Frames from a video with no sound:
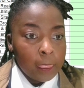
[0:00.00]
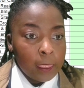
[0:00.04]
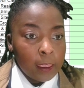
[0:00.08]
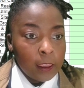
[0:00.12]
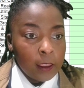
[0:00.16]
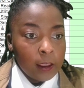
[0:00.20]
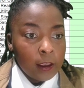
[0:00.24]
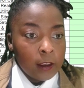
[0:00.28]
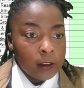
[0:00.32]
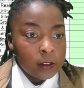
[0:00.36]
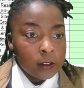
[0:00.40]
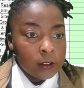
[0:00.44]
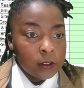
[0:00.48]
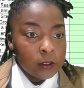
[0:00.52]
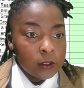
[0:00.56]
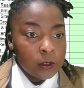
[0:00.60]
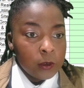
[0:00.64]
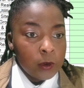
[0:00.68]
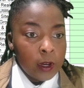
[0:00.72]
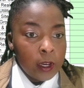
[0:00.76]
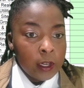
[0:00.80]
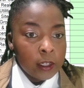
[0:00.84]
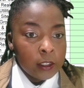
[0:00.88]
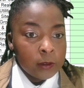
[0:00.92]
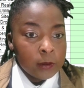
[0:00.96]
Alright, so
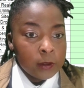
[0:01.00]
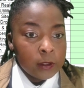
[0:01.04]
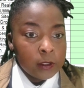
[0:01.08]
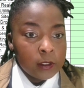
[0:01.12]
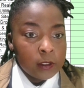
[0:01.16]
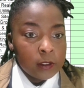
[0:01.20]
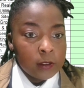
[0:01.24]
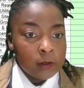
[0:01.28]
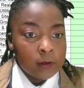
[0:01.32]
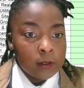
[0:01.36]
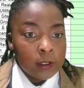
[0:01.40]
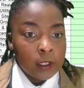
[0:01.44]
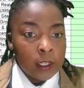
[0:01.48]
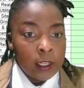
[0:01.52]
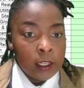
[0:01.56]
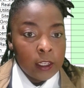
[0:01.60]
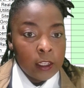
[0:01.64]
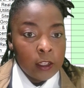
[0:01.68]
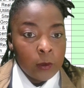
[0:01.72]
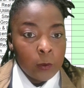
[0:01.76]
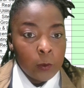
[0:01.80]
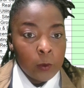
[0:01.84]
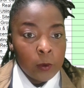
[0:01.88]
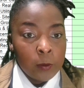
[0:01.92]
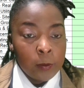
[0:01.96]
acquisition of land
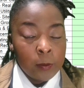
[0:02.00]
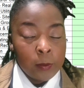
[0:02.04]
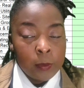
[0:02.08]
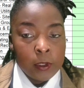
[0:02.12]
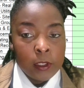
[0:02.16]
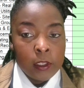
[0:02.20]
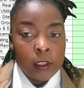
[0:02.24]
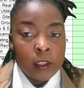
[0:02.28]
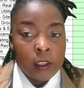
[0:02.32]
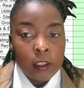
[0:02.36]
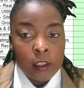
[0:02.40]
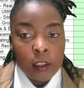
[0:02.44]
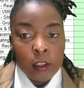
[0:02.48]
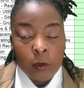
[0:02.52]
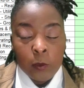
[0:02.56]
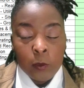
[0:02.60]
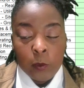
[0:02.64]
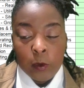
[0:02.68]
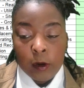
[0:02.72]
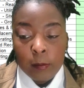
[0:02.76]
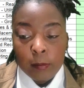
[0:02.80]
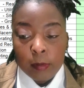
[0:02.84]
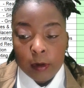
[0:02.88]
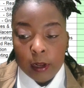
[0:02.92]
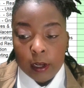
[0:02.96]
would be on a
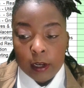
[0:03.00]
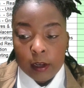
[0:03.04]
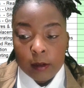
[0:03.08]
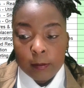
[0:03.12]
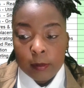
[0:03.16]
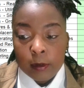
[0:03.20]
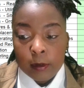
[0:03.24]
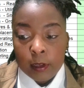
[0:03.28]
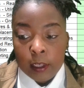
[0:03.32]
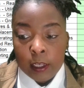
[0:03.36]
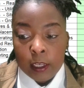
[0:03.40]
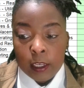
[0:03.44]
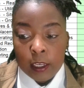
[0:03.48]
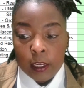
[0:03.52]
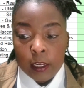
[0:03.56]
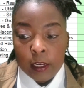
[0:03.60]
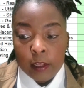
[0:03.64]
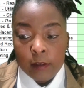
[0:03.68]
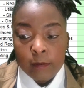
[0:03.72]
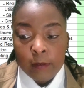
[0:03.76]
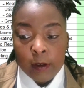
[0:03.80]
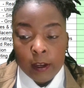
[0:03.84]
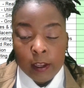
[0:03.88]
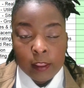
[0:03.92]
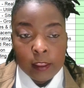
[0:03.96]
plug and play
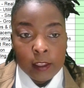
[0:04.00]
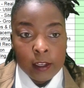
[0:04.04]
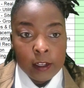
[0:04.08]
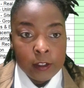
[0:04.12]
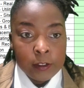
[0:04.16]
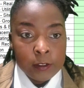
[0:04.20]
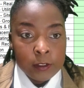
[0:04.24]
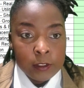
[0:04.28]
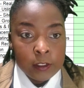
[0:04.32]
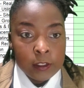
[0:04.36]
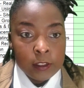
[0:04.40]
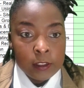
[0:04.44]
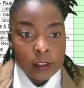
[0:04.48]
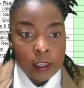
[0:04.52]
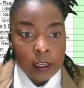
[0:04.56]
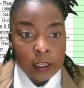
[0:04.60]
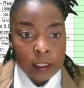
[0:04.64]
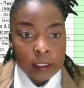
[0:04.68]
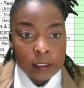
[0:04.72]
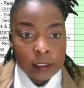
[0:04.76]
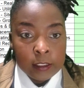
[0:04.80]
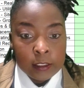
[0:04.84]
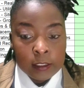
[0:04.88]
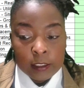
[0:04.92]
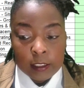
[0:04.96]
85,000. That
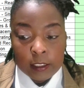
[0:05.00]
is the